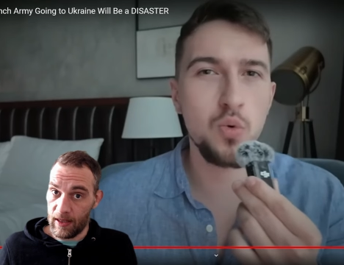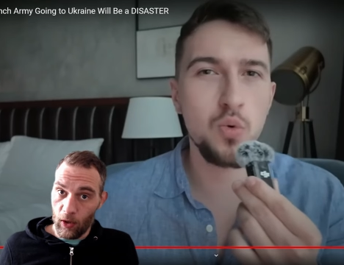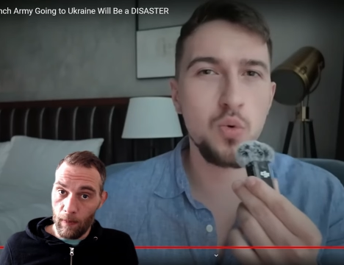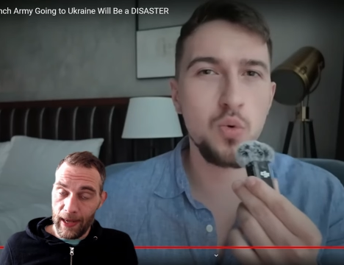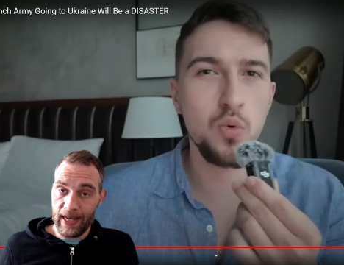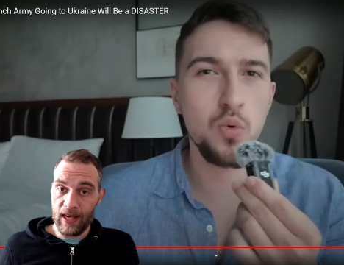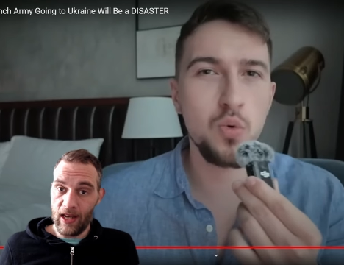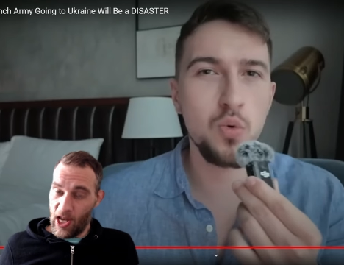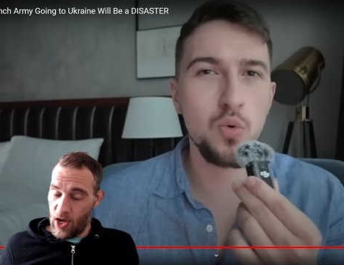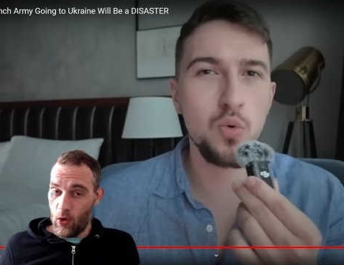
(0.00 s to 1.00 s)
Speaker 1: So by
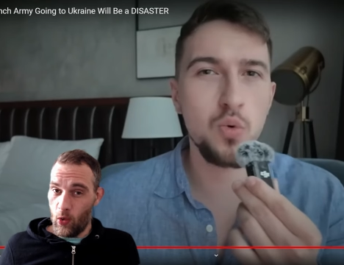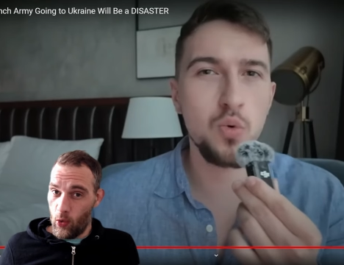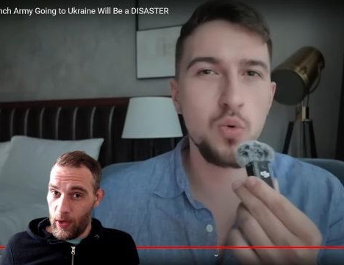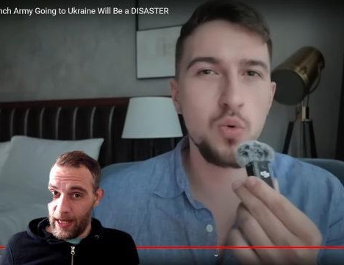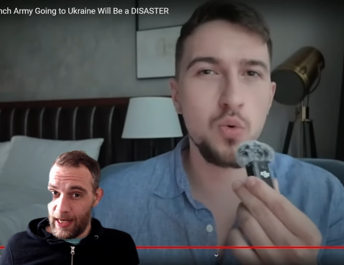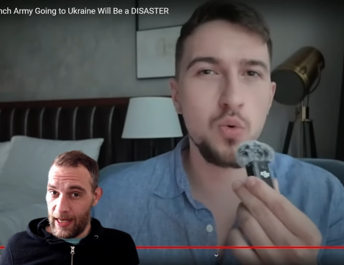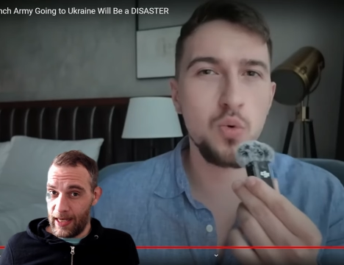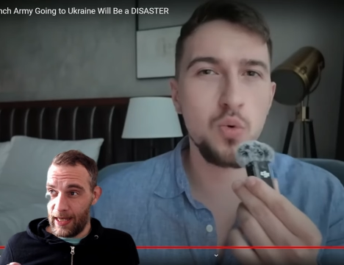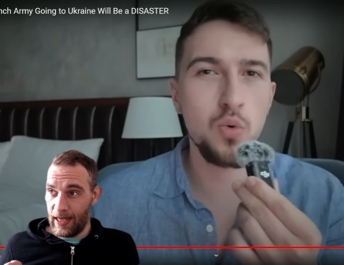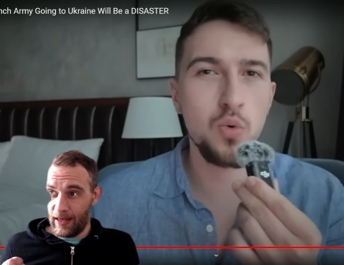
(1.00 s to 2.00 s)

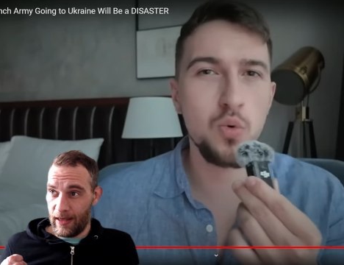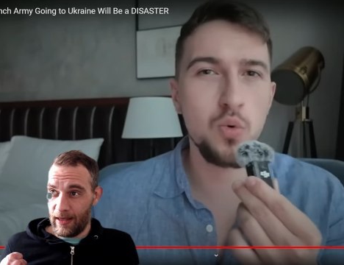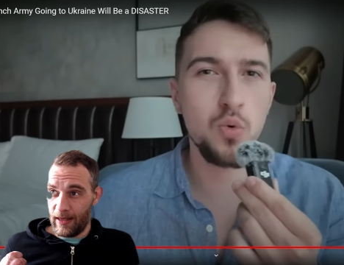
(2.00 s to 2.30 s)
reassessing